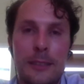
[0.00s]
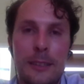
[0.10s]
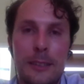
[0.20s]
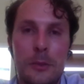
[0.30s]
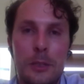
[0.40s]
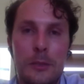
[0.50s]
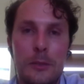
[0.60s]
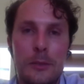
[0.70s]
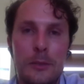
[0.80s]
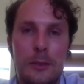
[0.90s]
That's
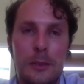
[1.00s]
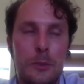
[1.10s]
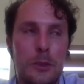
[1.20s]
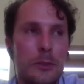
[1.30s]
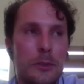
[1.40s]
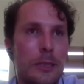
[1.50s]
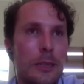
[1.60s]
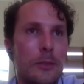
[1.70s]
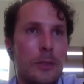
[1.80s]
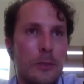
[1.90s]
really observant
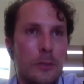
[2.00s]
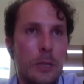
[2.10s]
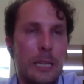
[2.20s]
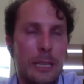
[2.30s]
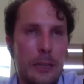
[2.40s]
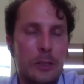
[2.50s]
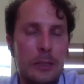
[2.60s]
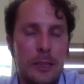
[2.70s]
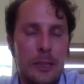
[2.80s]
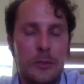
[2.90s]
of you. We can
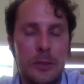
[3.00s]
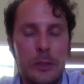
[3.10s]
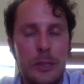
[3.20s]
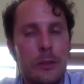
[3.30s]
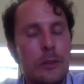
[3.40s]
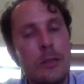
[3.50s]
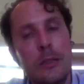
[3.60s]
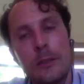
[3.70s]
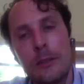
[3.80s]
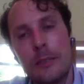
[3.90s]
actually test fingernails
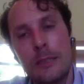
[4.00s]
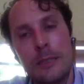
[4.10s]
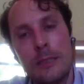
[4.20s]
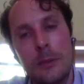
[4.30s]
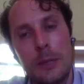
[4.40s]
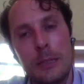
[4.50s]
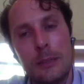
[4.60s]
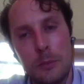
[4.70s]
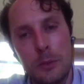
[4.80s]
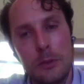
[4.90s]
too, and we can
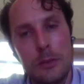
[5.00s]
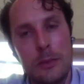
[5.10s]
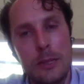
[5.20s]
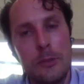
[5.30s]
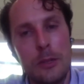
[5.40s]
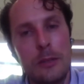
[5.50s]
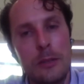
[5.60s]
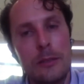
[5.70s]
produce the same result.